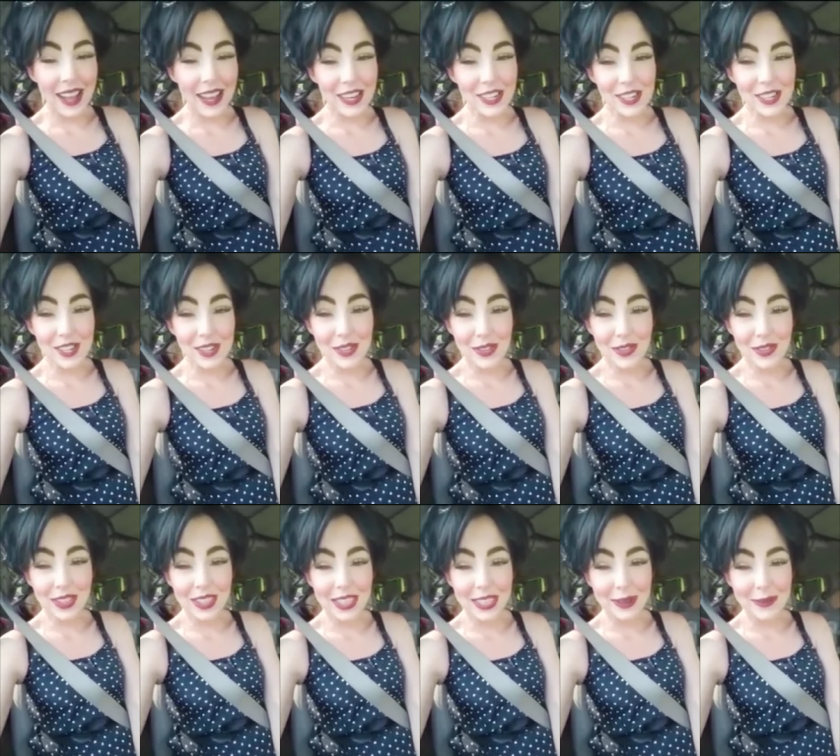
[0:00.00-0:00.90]
Asher's
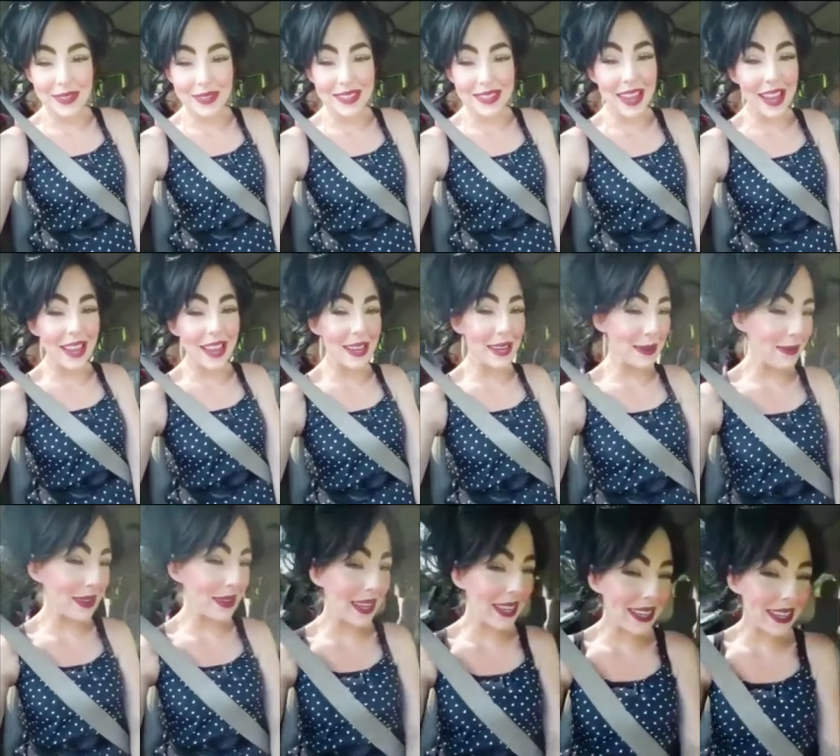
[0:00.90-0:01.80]
really upset
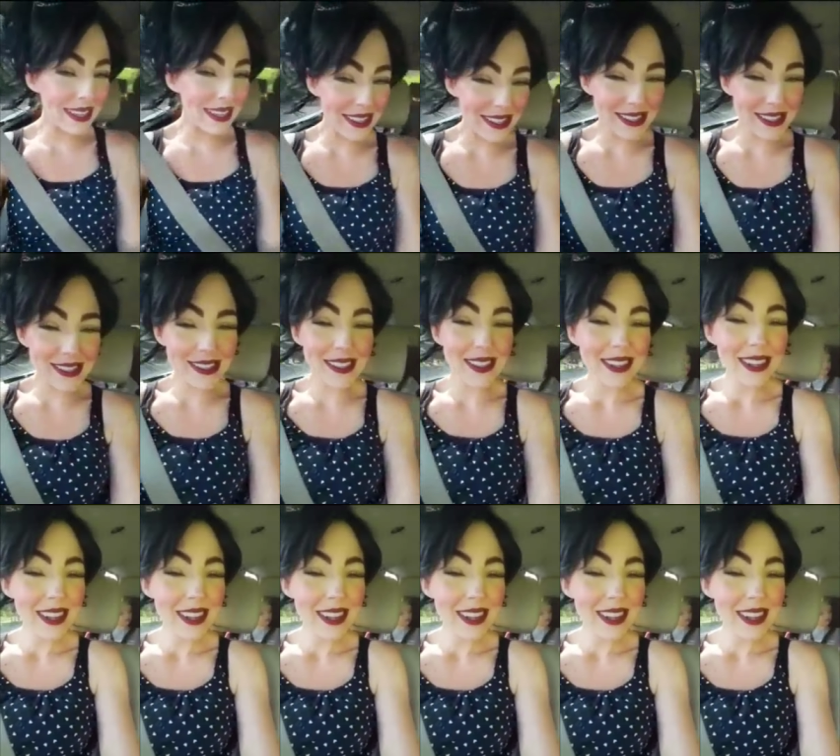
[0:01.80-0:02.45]
because